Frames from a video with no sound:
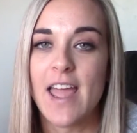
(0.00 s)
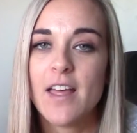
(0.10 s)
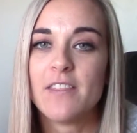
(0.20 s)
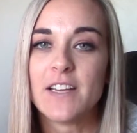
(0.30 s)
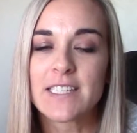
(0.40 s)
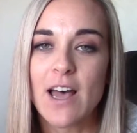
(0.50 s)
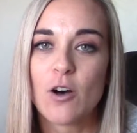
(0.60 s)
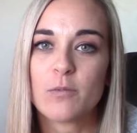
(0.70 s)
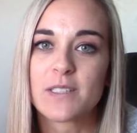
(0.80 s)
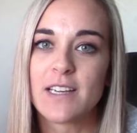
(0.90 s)
And this
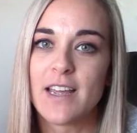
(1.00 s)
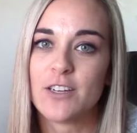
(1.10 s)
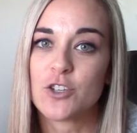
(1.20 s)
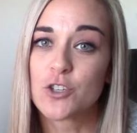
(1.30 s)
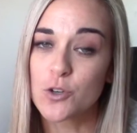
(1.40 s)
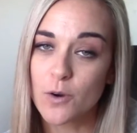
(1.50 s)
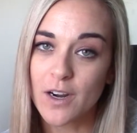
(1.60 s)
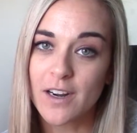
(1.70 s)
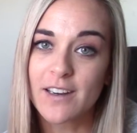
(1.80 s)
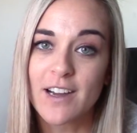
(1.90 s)
helps
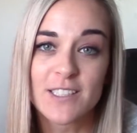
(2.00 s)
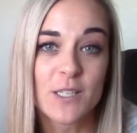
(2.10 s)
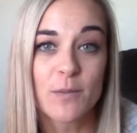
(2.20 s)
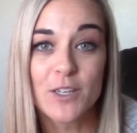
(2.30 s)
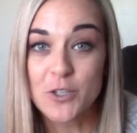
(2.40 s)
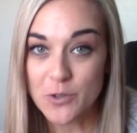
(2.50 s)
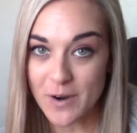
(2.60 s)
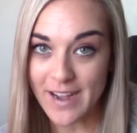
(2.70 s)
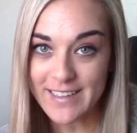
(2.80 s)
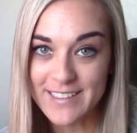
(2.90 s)
ensure customer
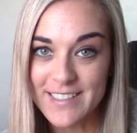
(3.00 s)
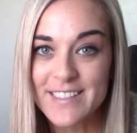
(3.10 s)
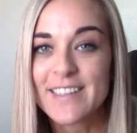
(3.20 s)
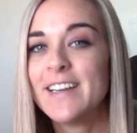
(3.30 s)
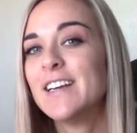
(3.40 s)
trust